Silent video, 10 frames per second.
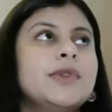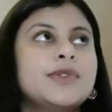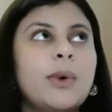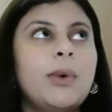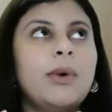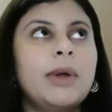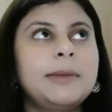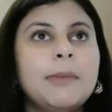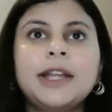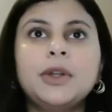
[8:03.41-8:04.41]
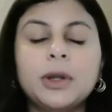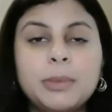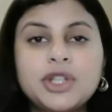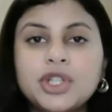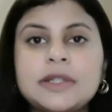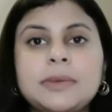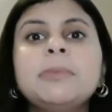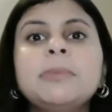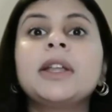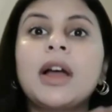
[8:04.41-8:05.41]
So it might not be just
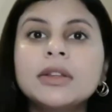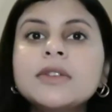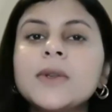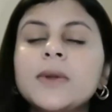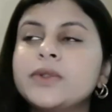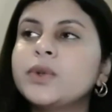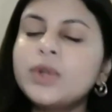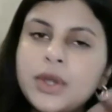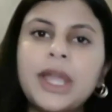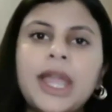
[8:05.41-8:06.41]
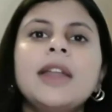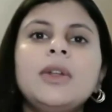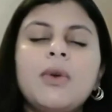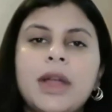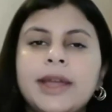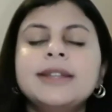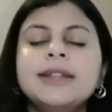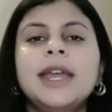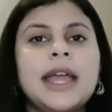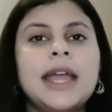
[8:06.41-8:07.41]
me, but others also. So you can go ahead,
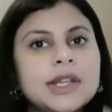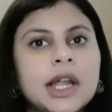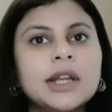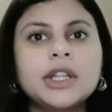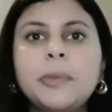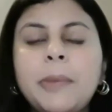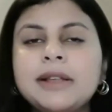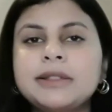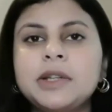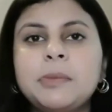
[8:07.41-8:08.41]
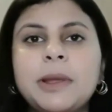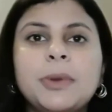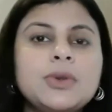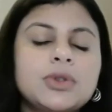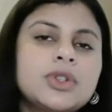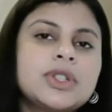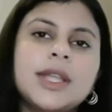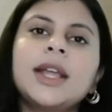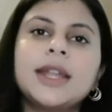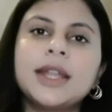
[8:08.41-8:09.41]
and until you pass that paper, you should
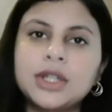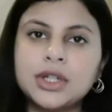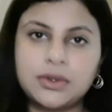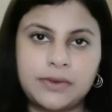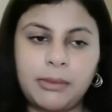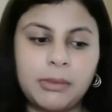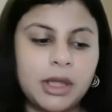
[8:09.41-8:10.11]
stay connected to them.